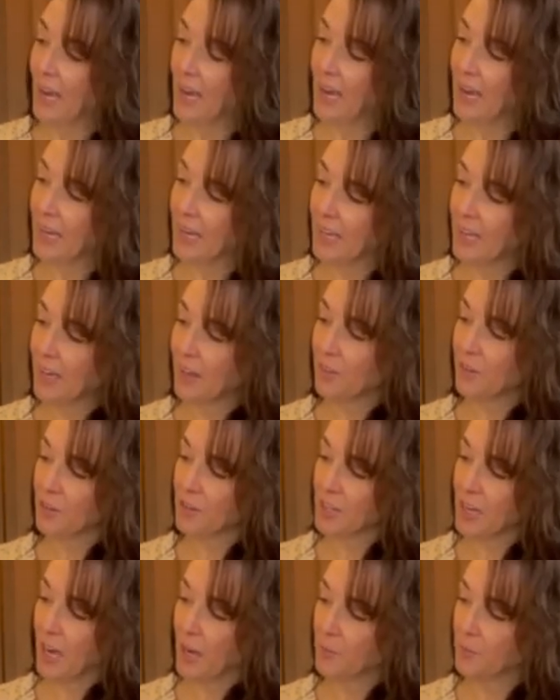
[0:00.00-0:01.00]
any other
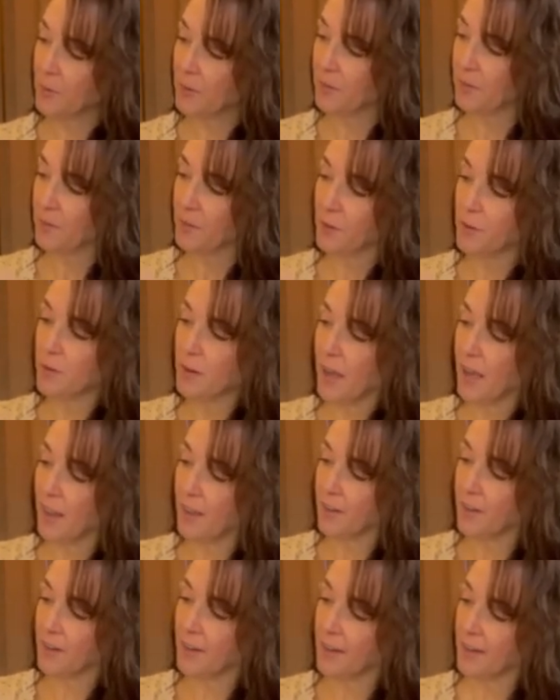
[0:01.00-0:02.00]
type of food
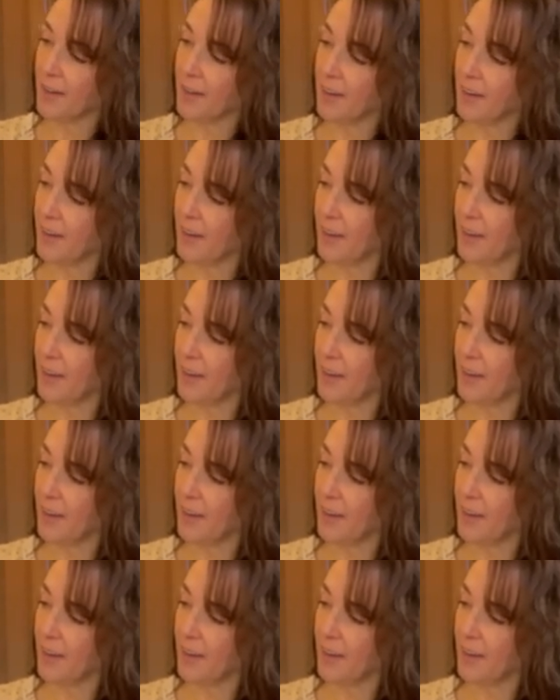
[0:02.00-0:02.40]
coloring.